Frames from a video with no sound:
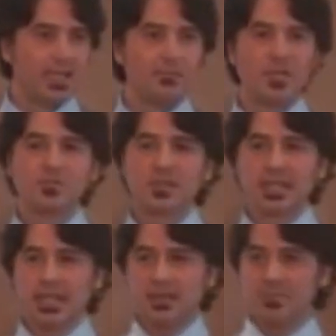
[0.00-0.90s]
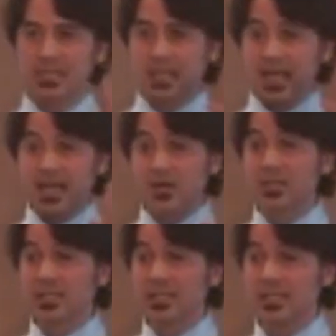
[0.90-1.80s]
It must be kept
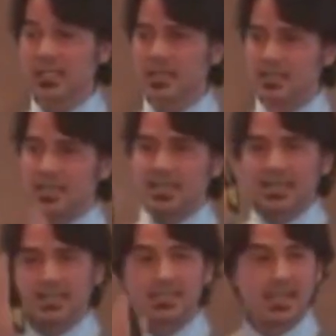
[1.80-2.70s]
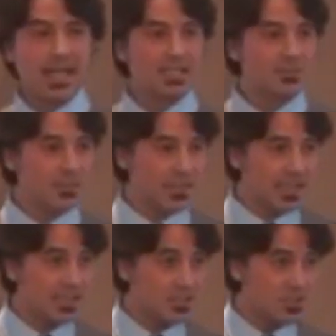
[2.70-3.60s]
alkaline at an exact
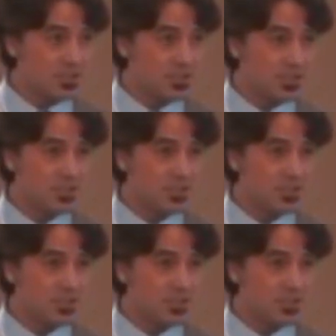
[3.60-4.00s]
pH,